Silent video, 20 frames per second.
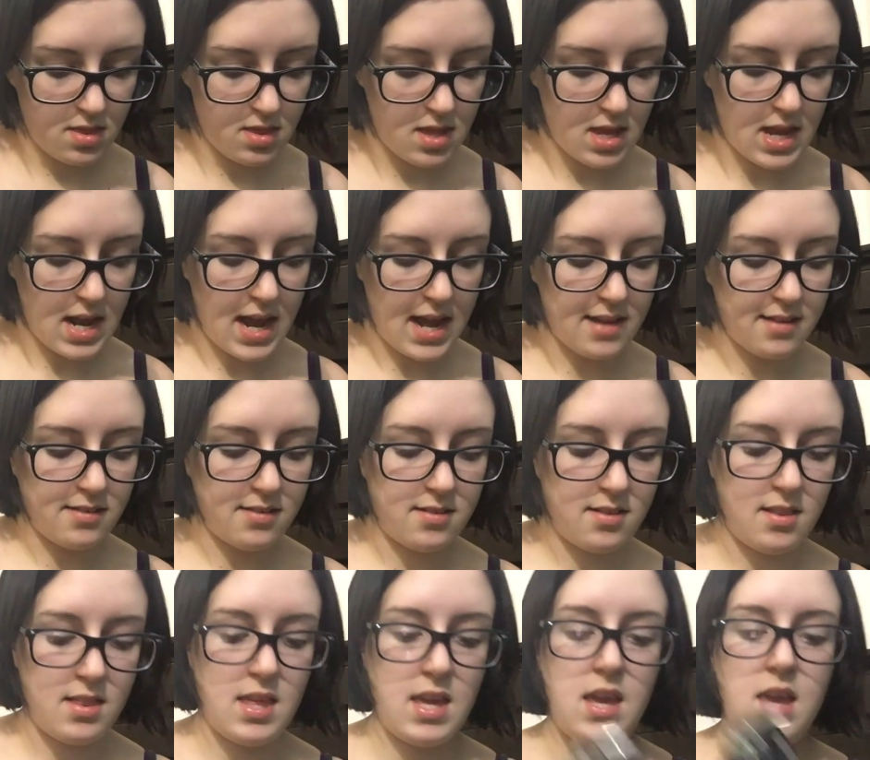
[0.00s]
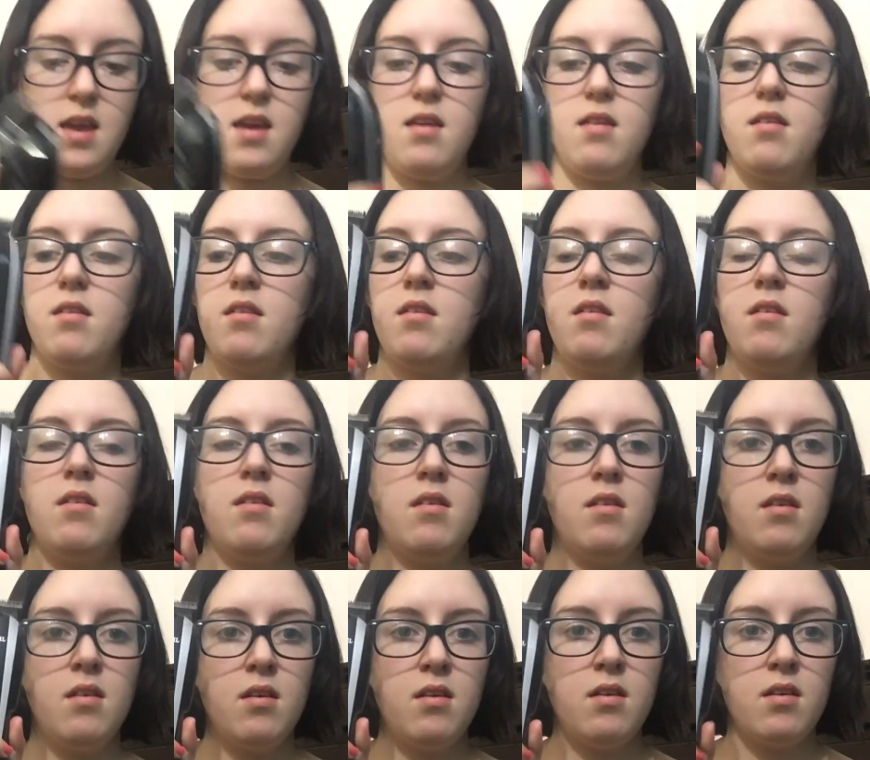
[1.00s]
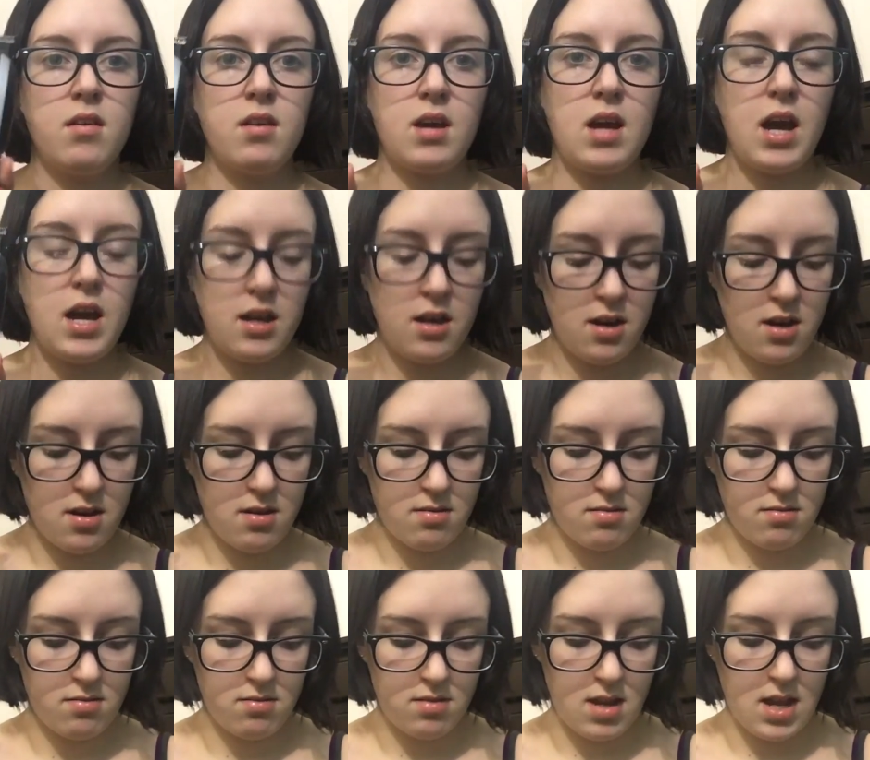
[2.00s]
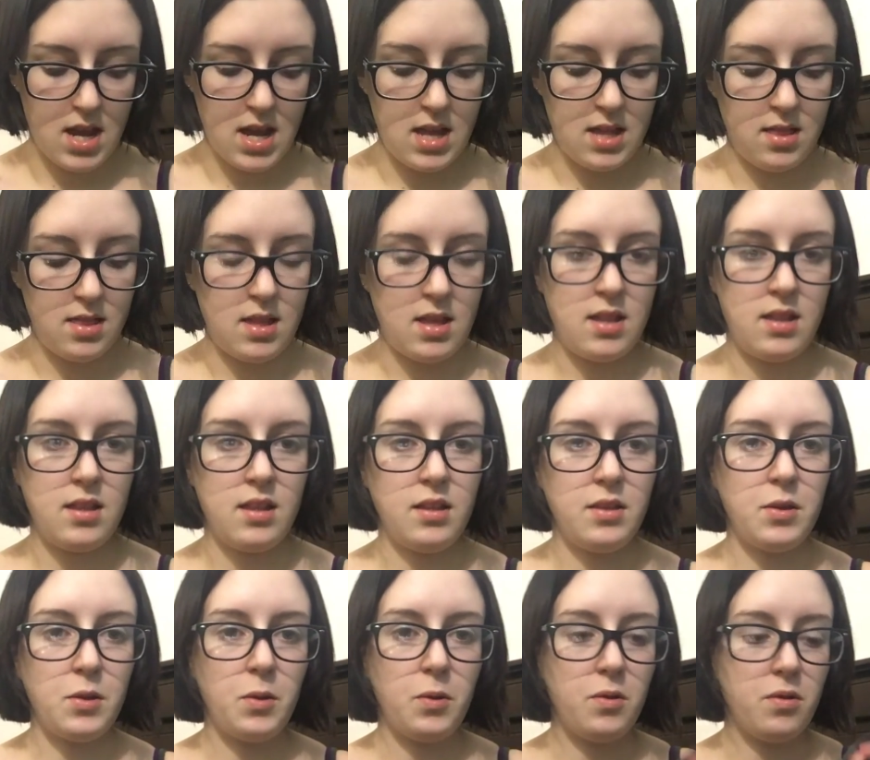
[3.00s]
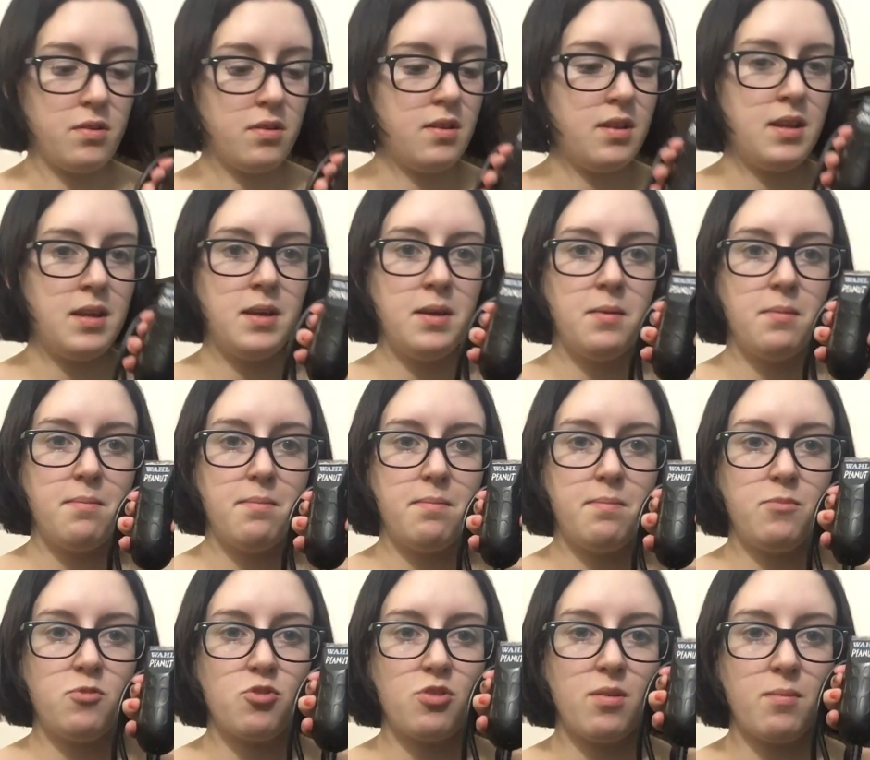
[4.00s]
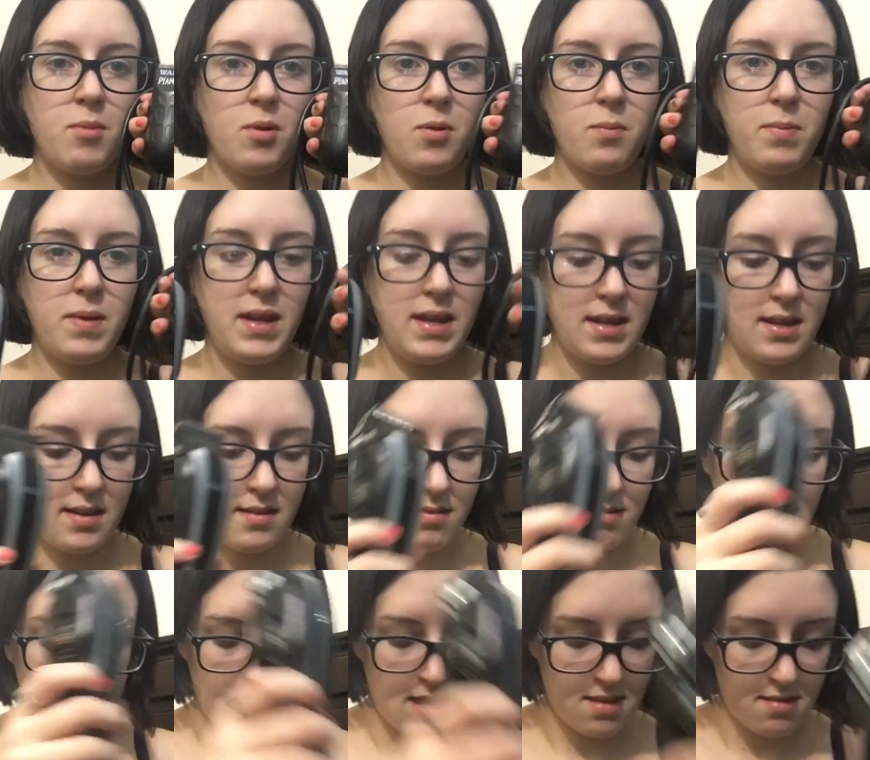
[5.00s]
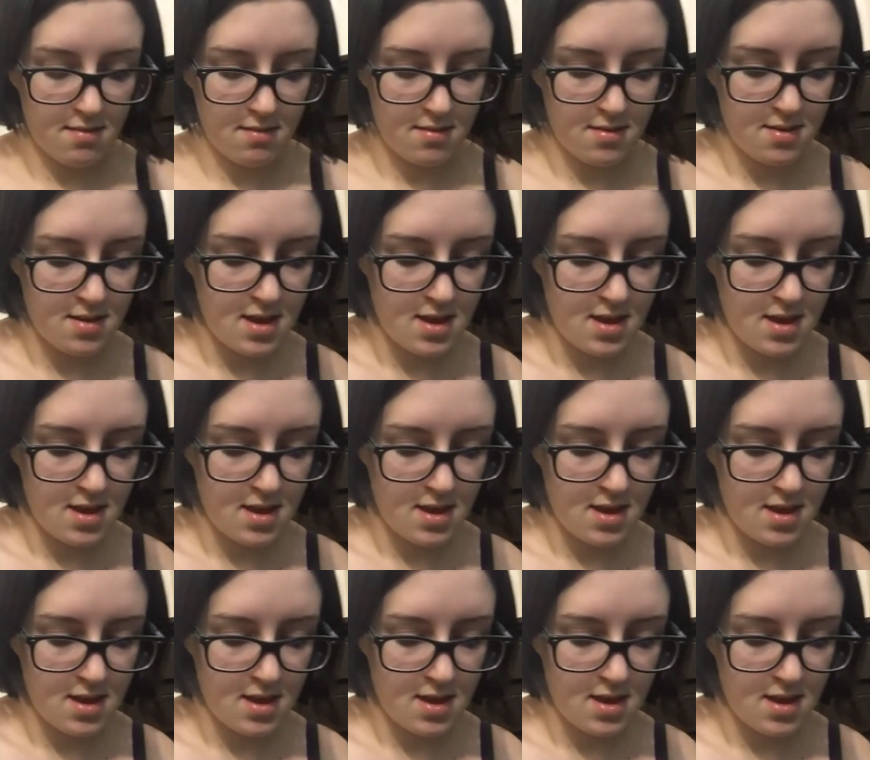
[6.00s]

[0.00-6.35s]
it has the cutter and then the little trimmer peanut thing.